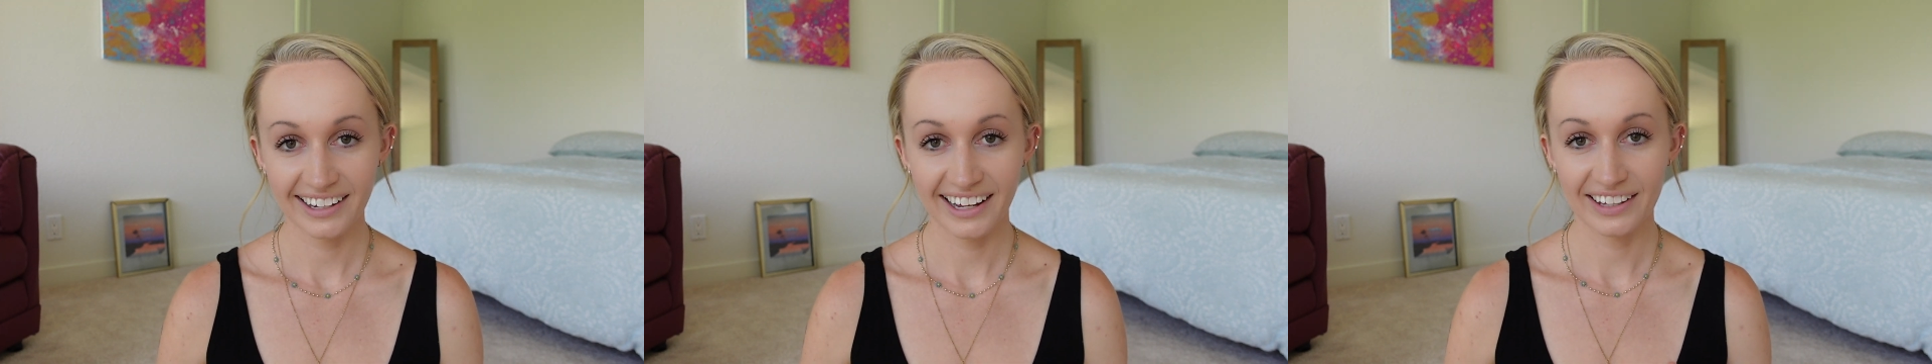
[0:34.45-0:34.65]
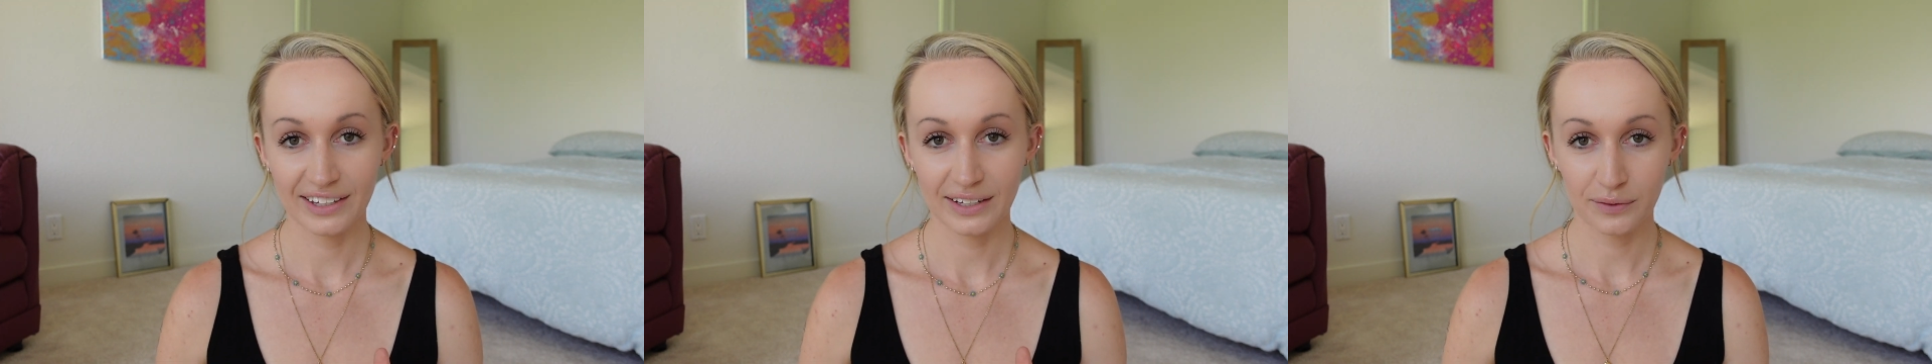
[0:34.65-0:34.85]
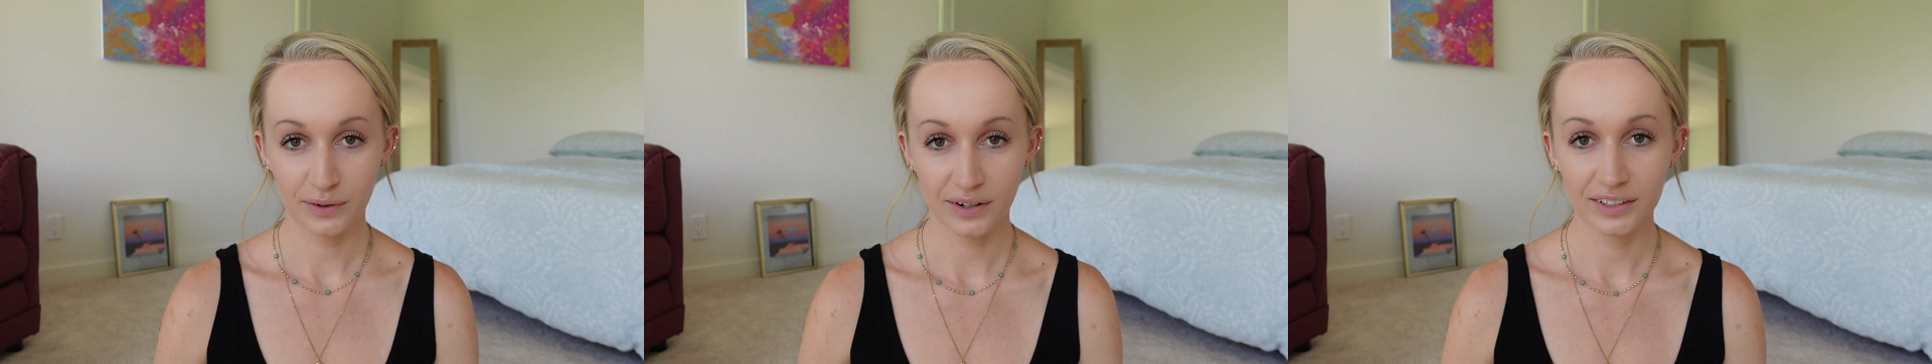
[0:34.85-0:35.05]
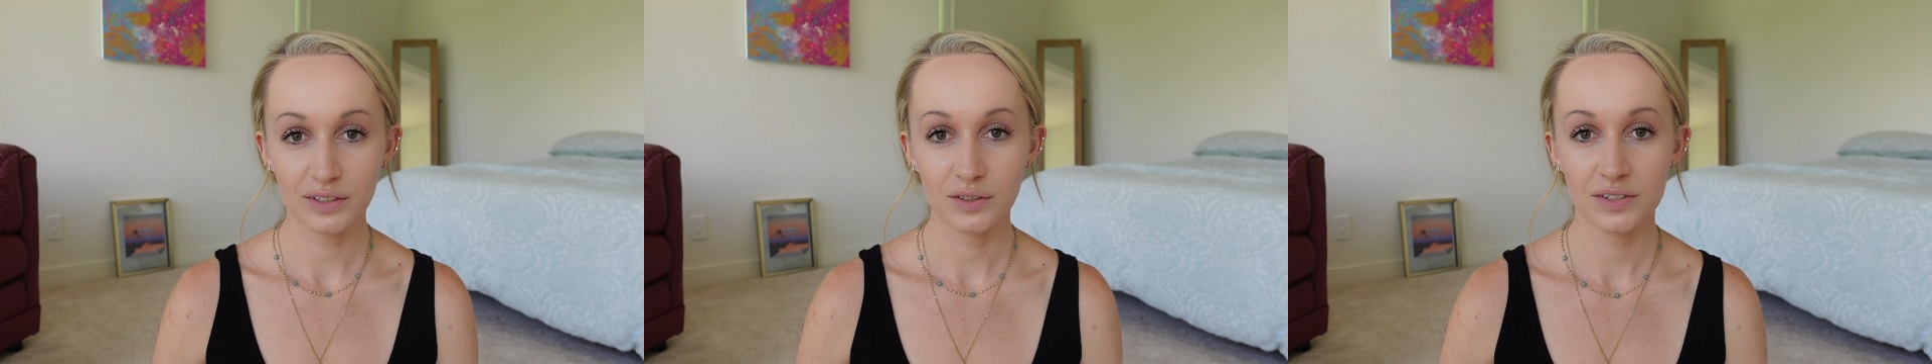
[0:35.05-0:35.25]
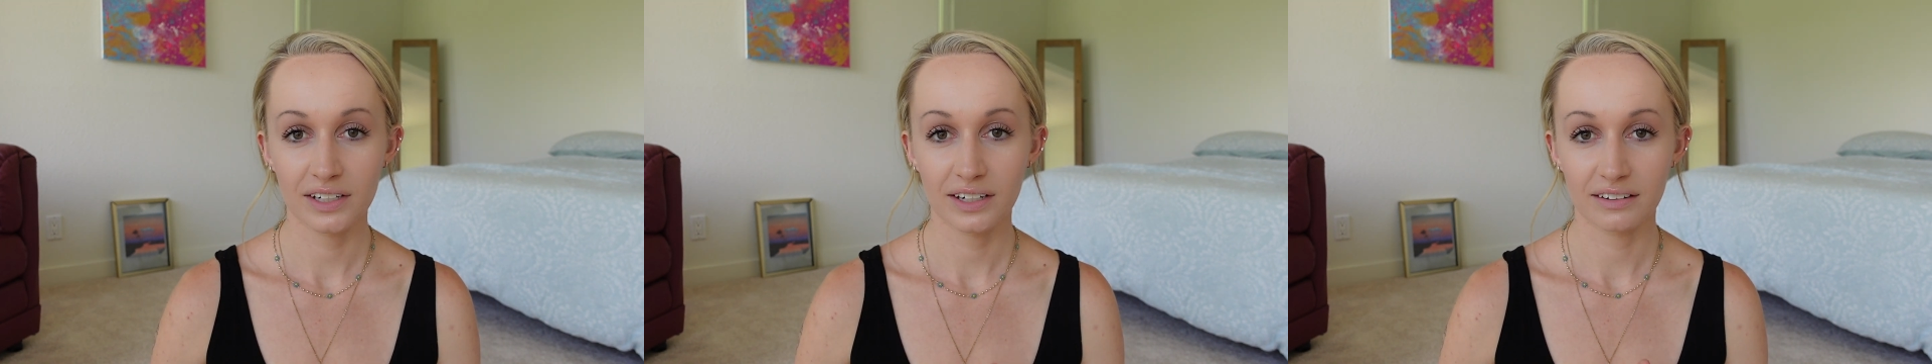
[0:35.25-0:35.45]
and they want you
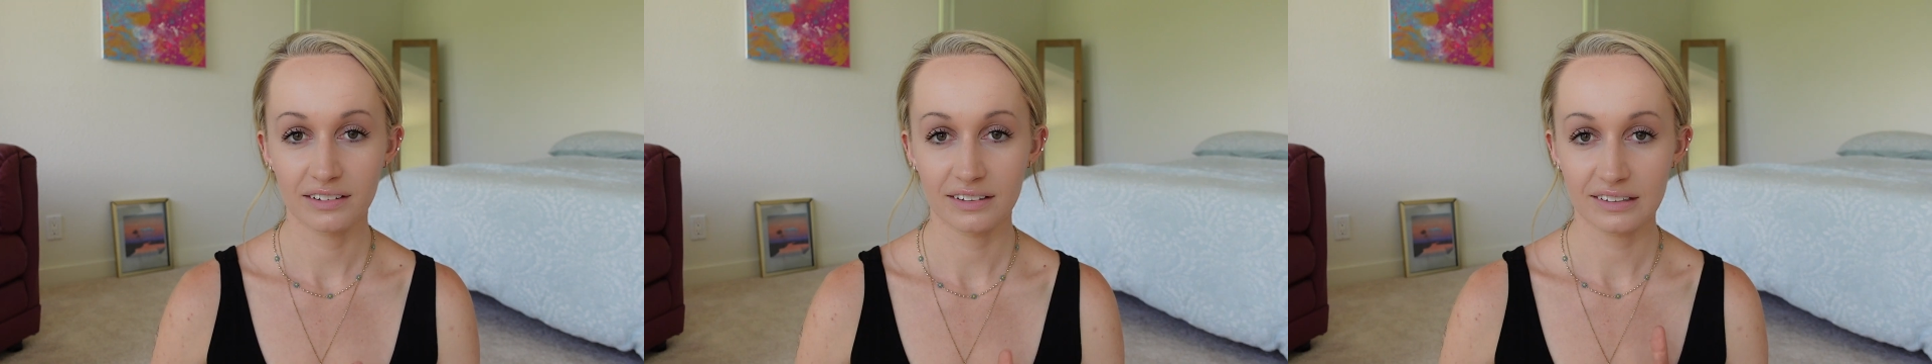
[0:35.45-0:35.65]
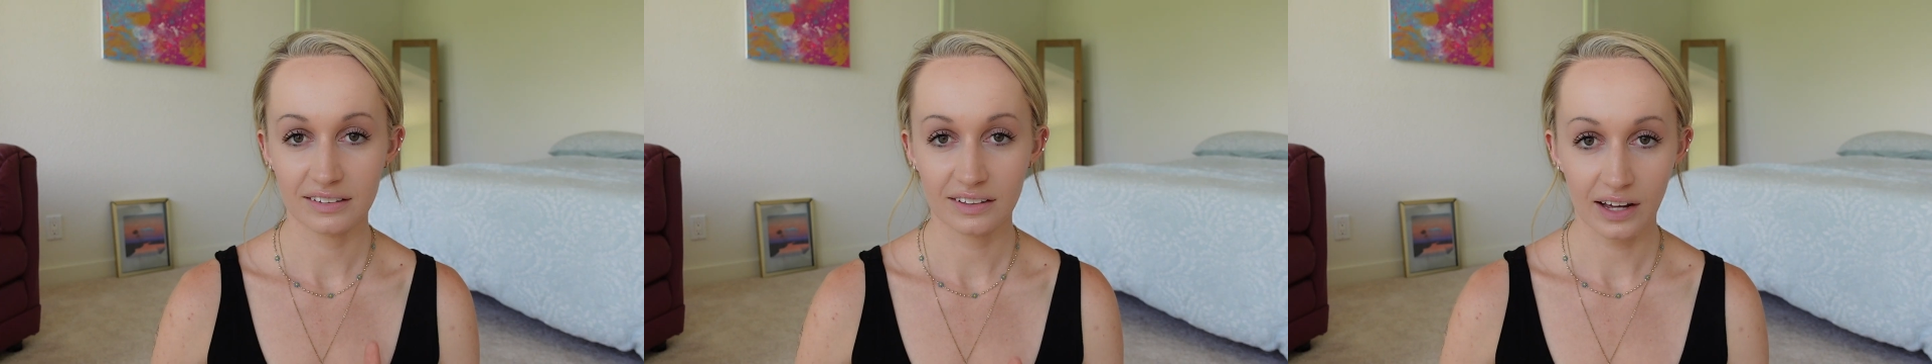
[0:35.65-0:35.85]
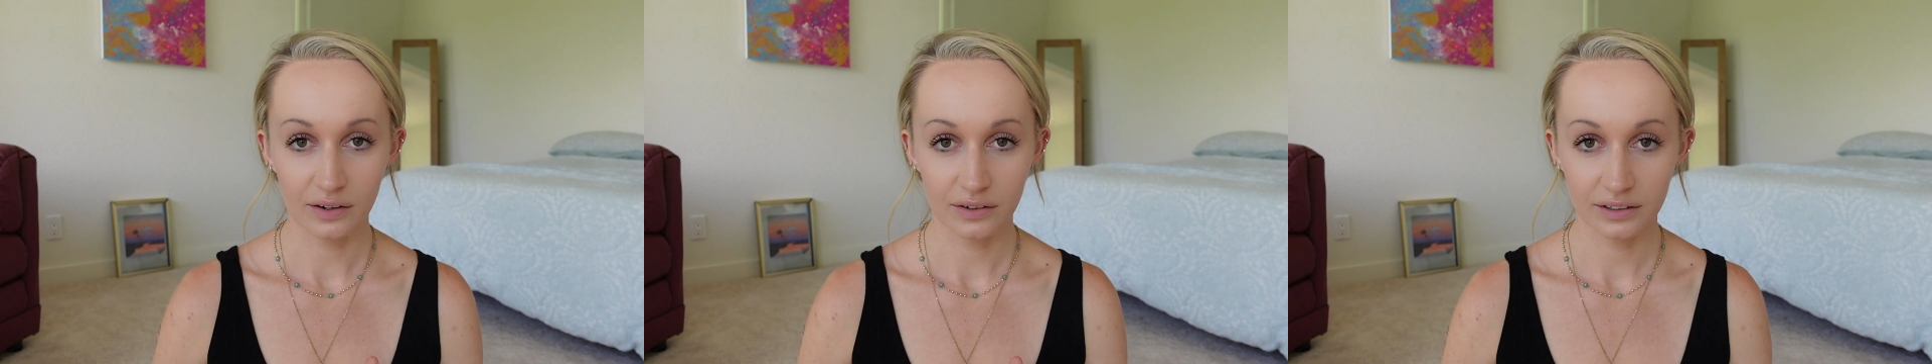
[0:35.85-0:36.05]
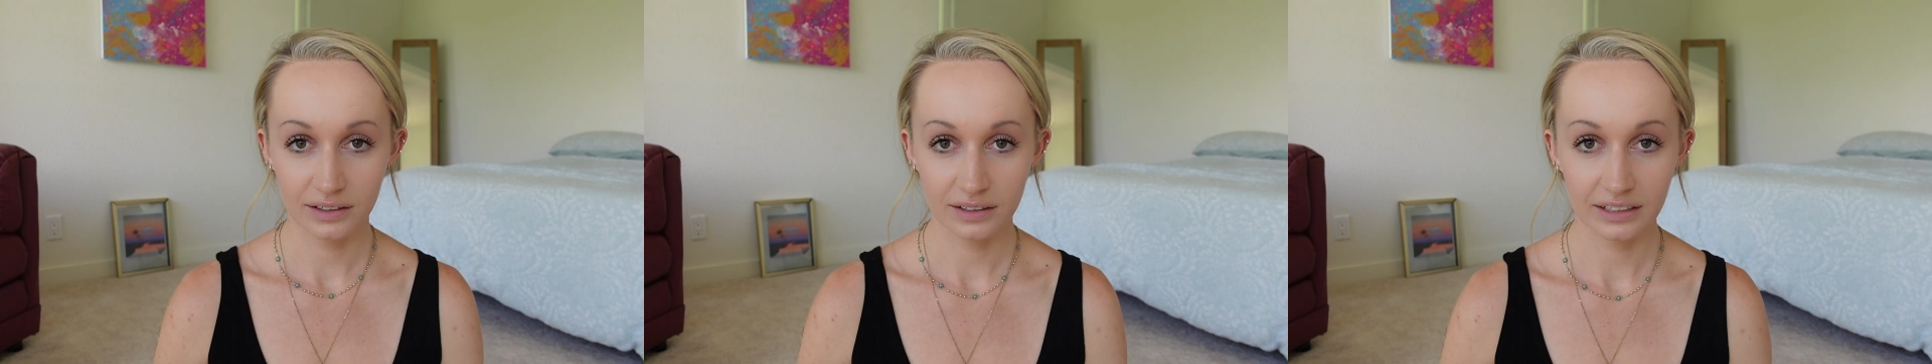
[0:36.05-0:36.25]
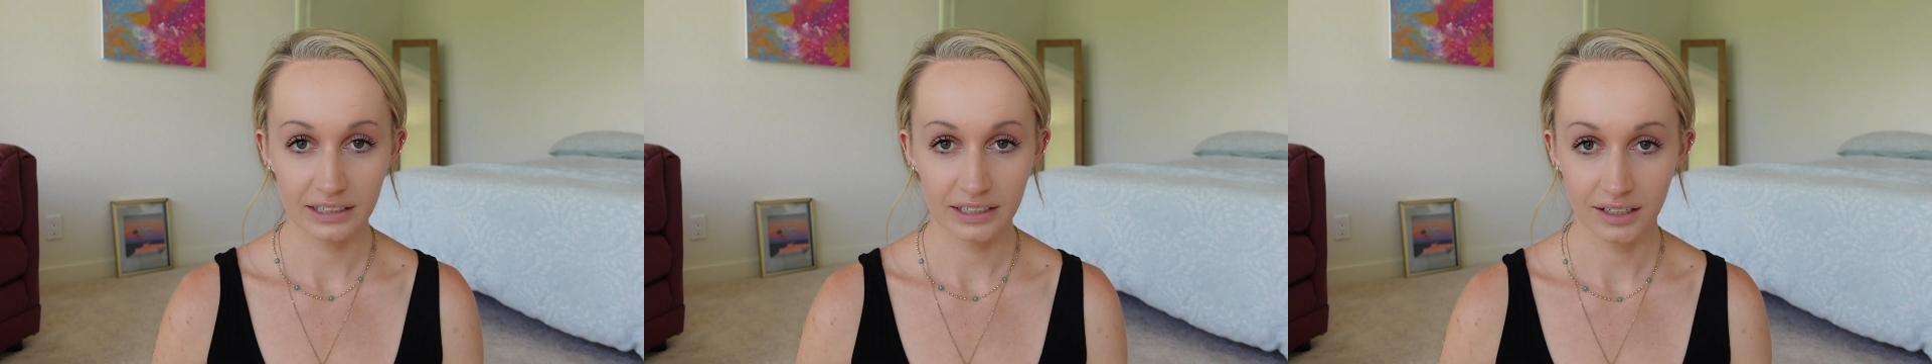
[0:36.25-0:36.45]
to hear this loud and
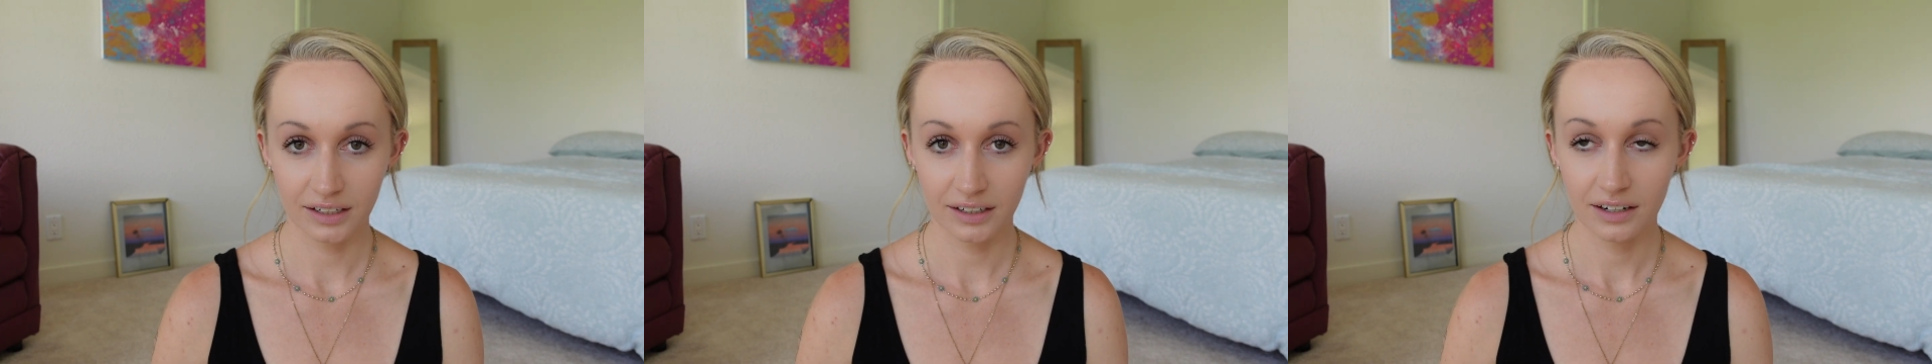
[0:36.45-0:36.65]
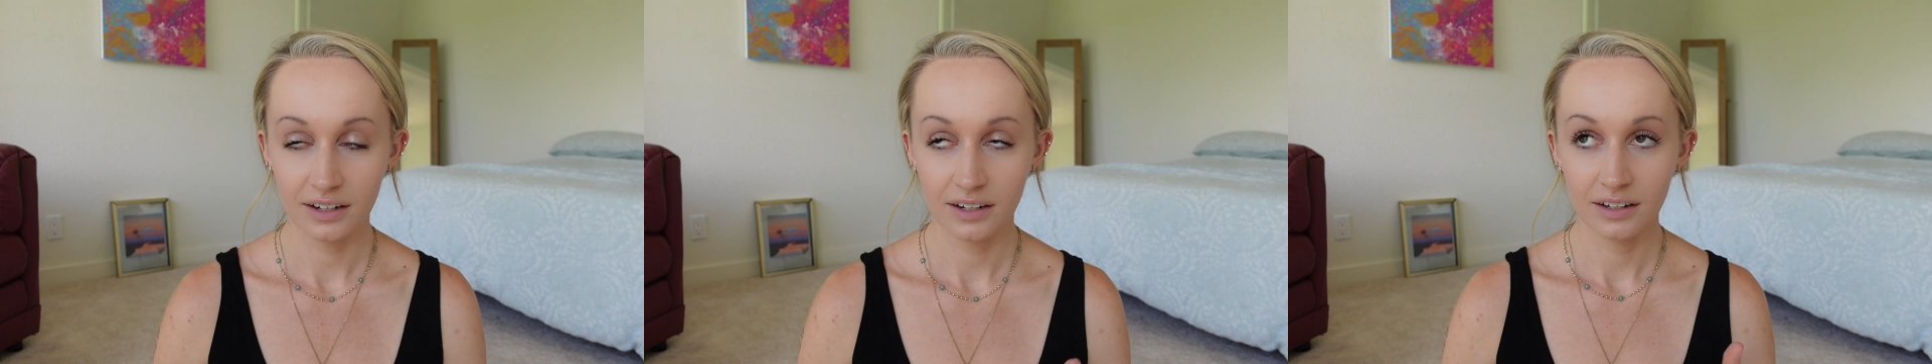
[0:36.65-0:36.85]
clear.